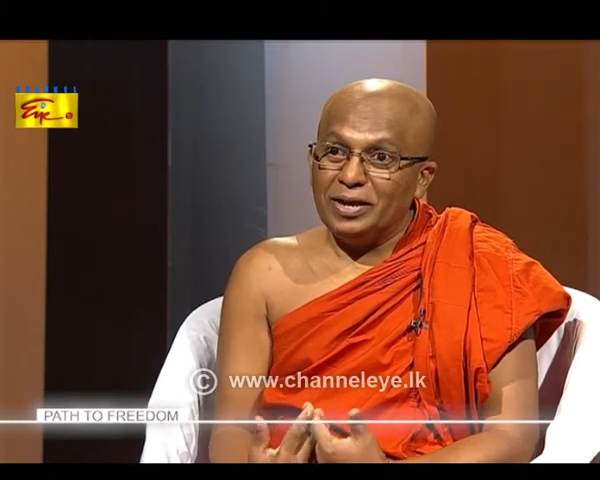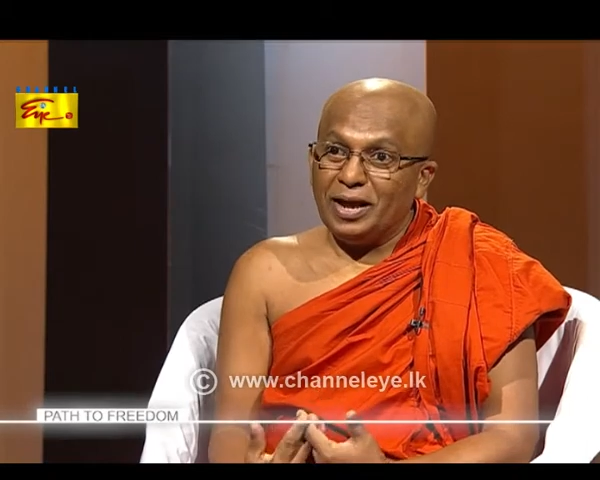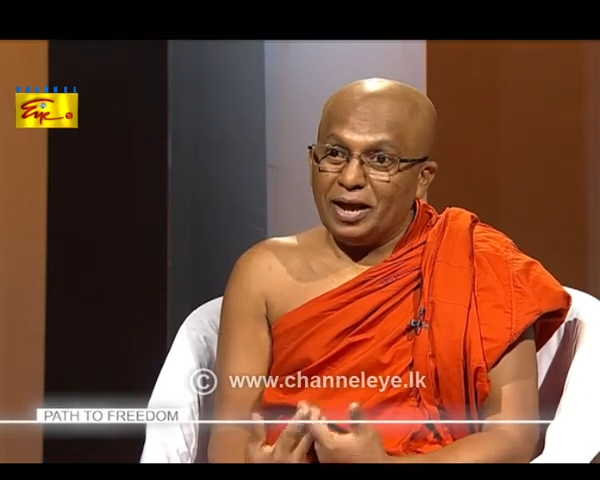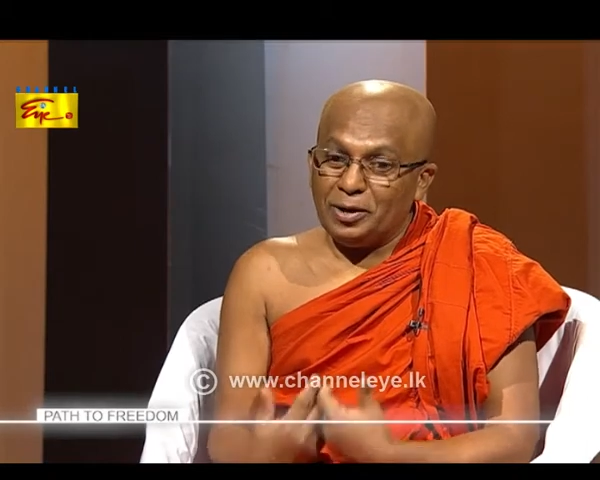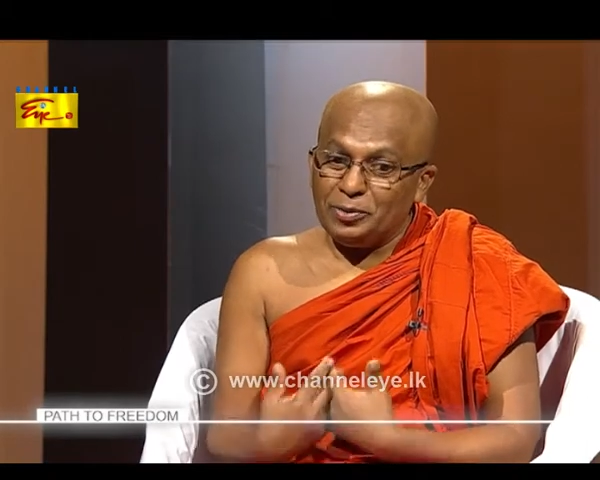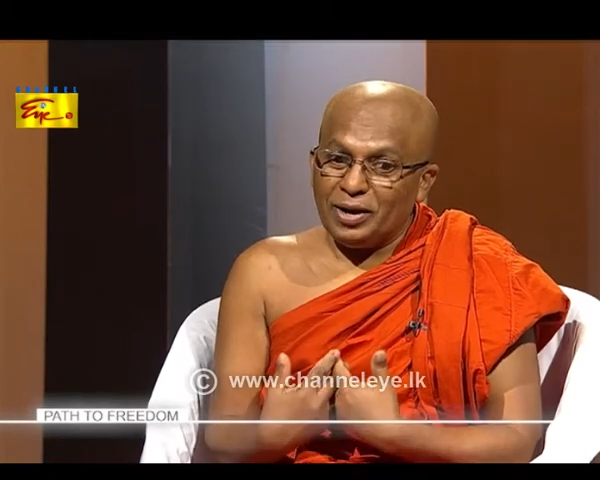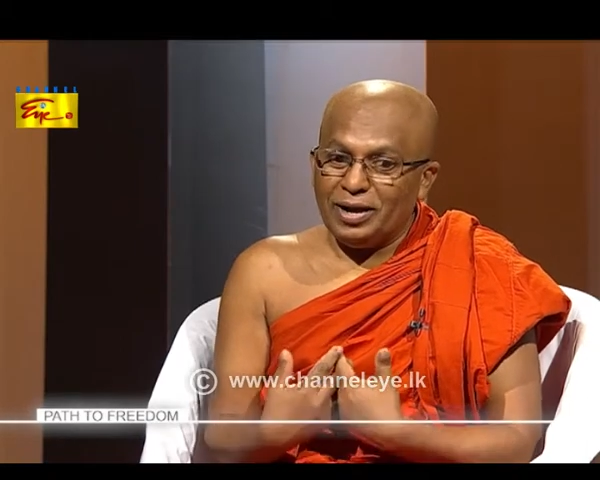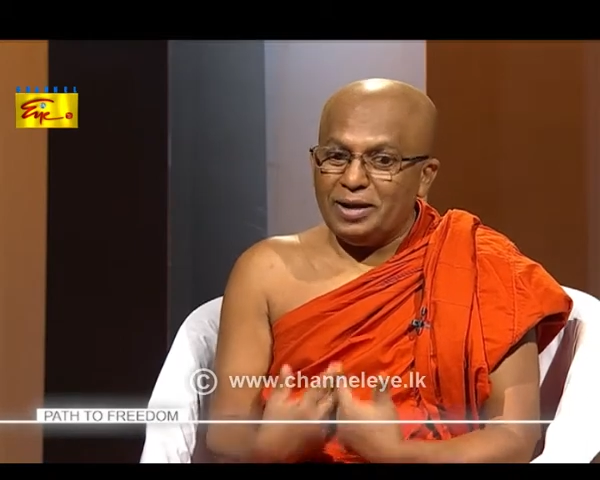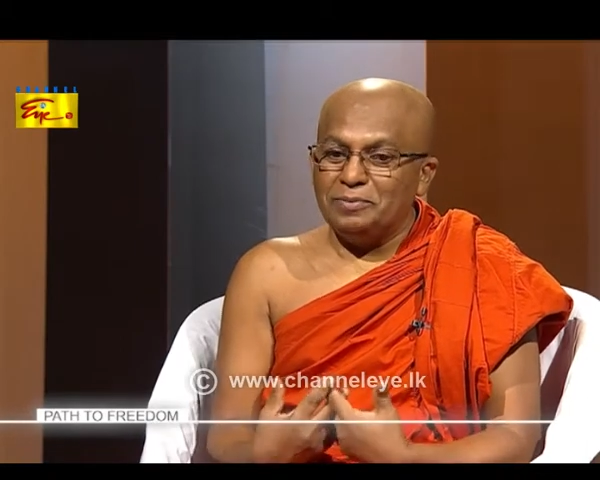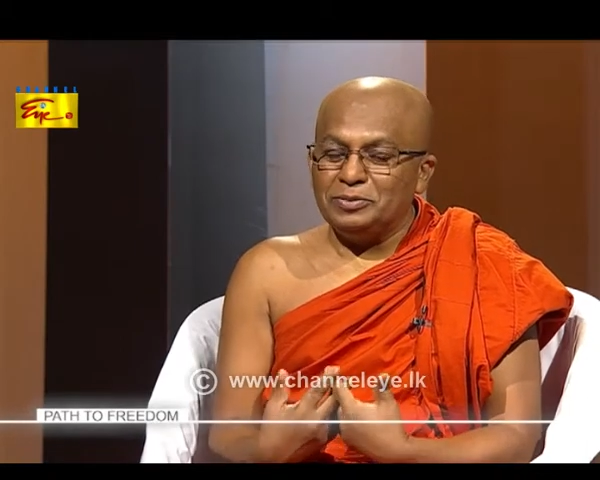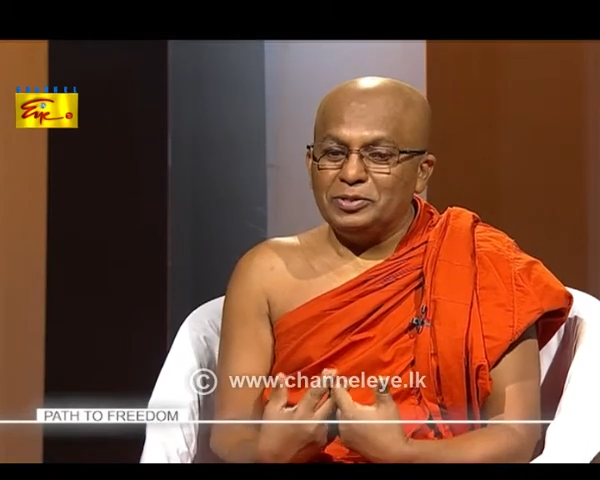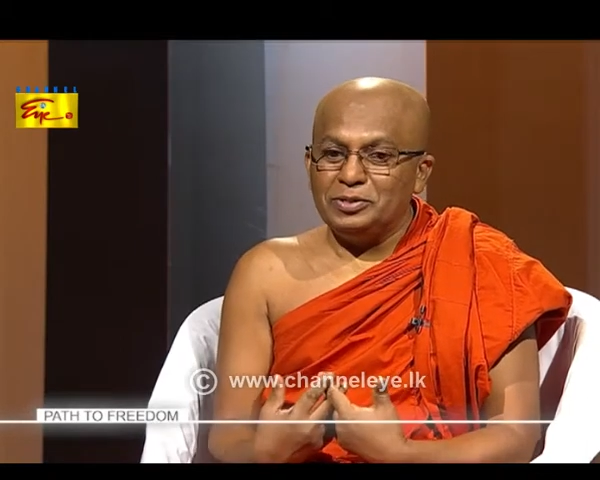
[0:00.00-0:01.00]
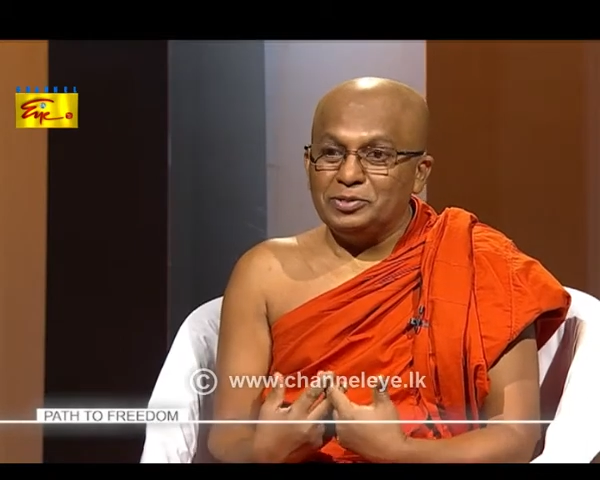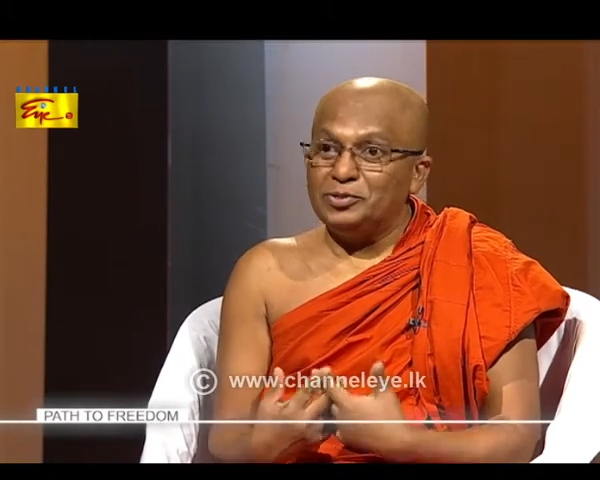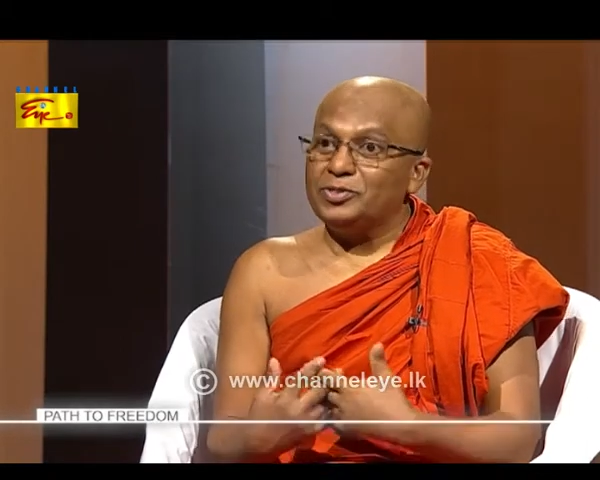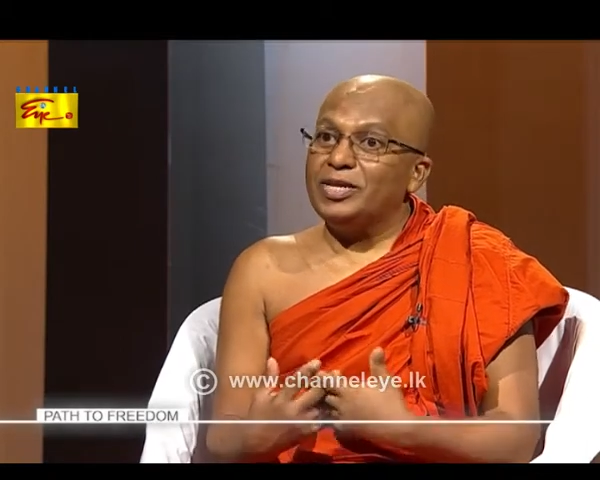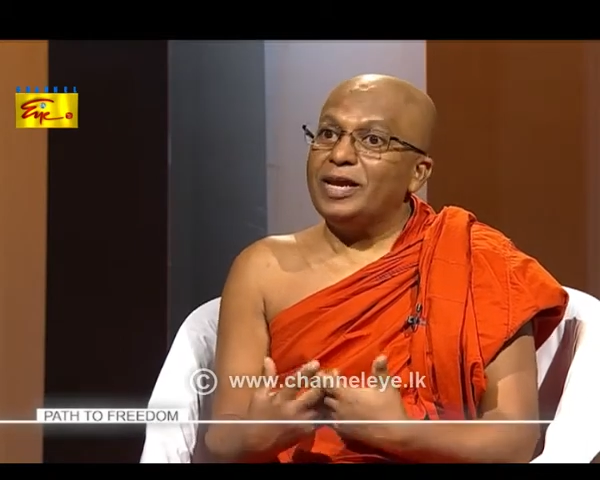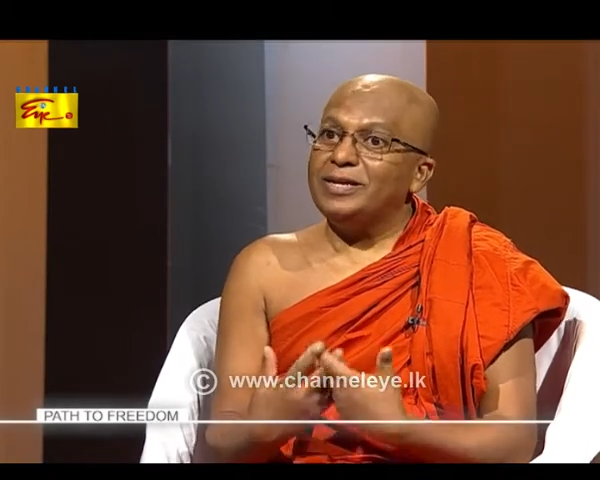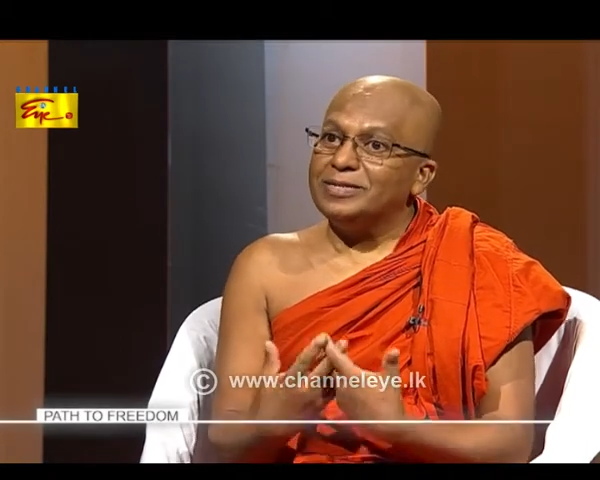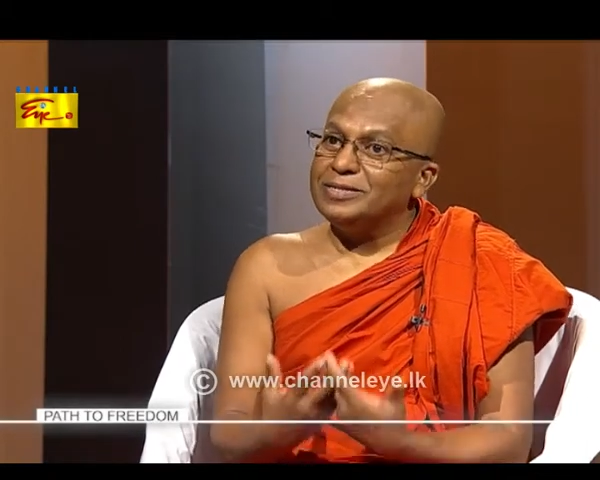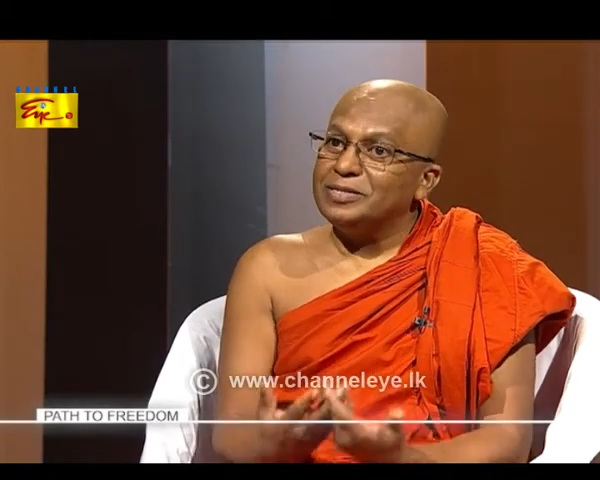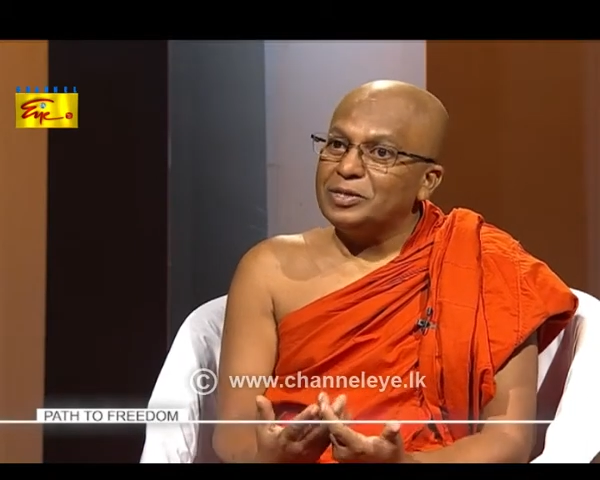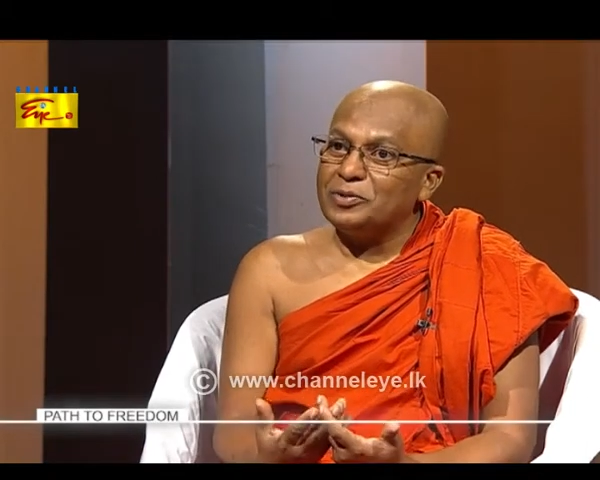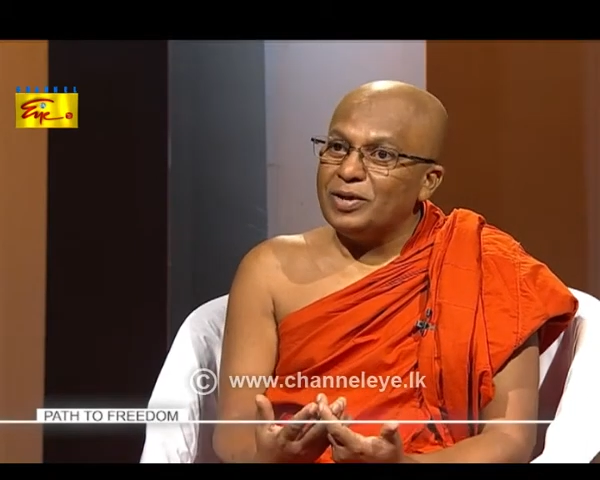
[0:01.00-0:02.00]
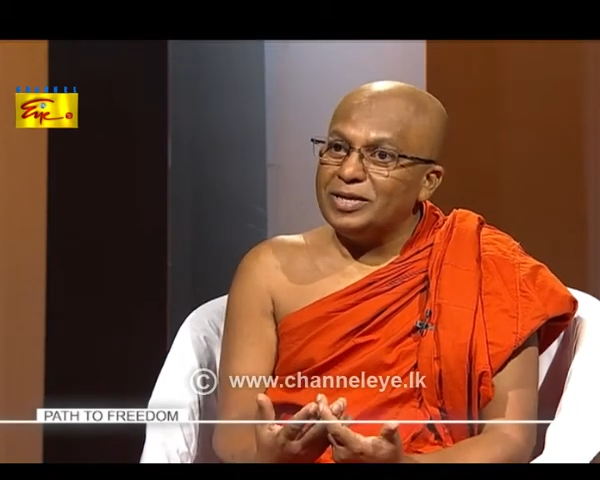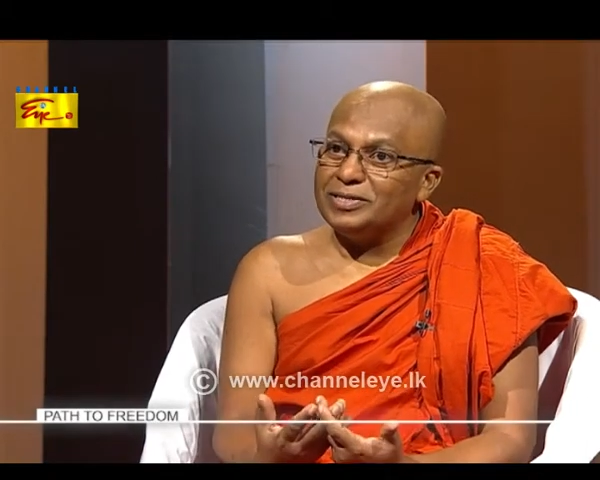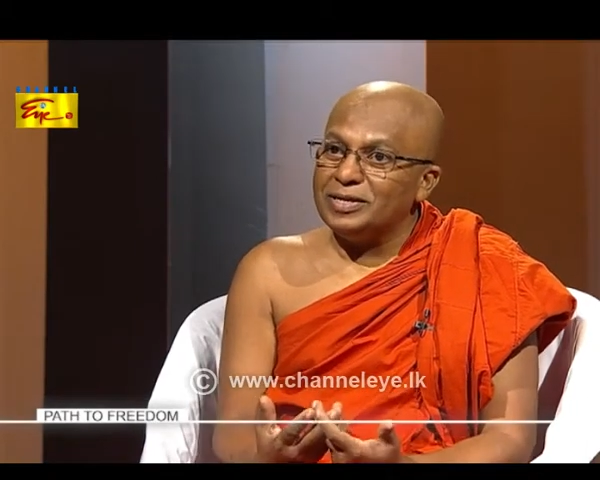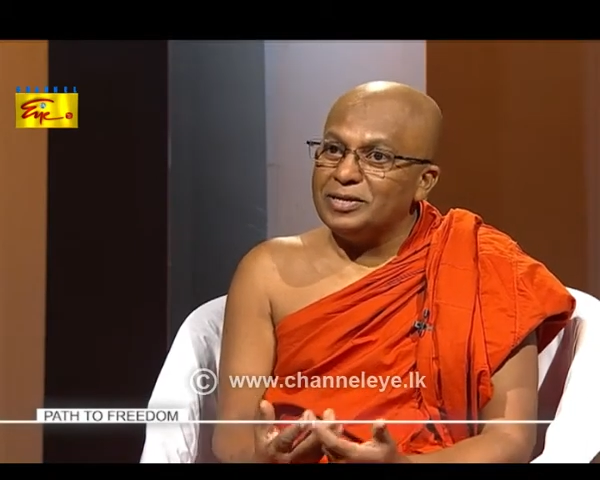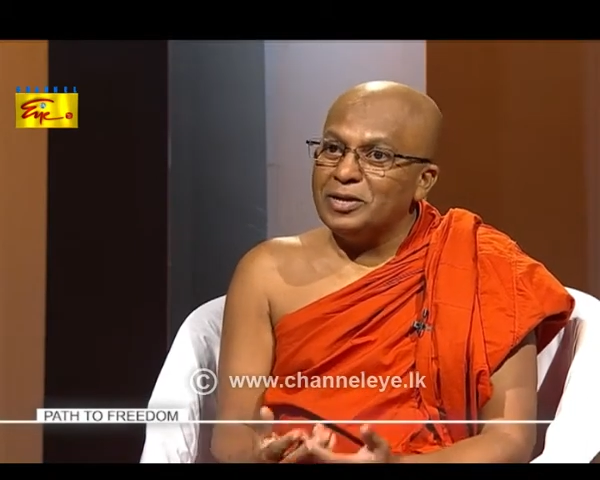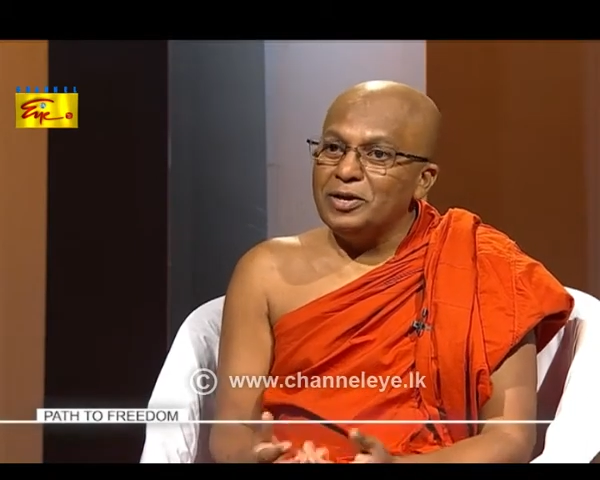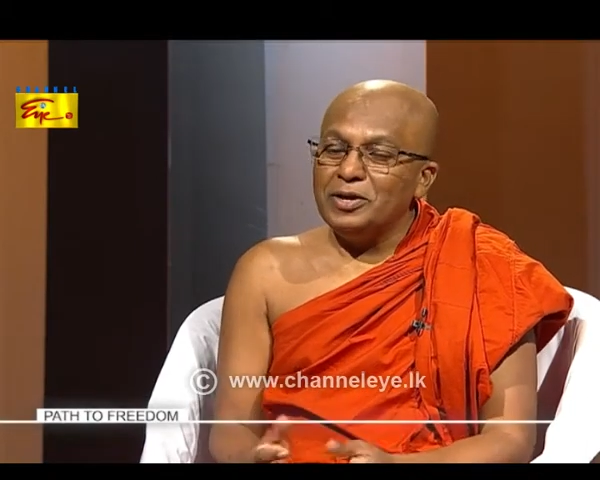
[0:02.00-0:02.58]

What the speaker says: how I am going to change the situation